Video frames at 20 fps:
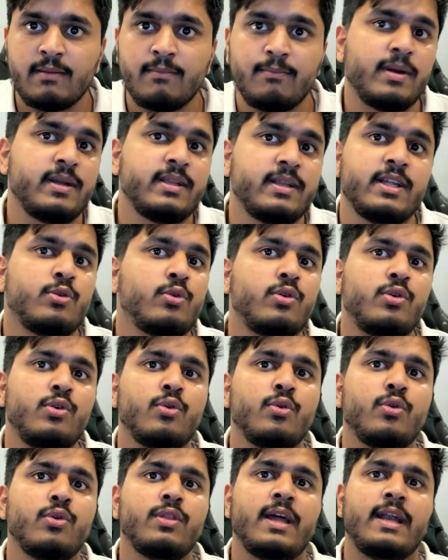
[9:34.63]
but they don't
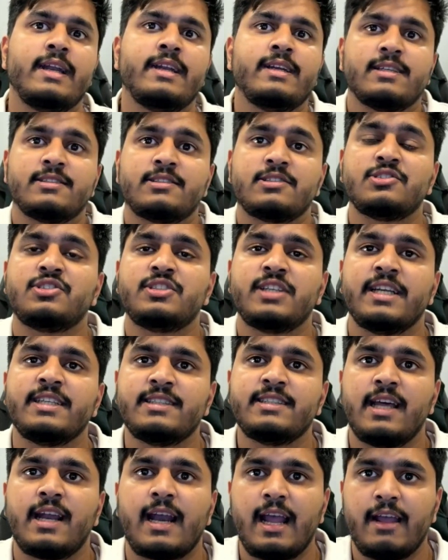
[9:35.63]
know that it doesn't change
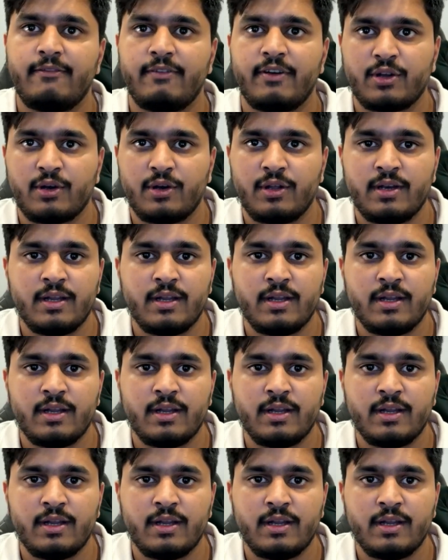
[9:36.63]
their life at all.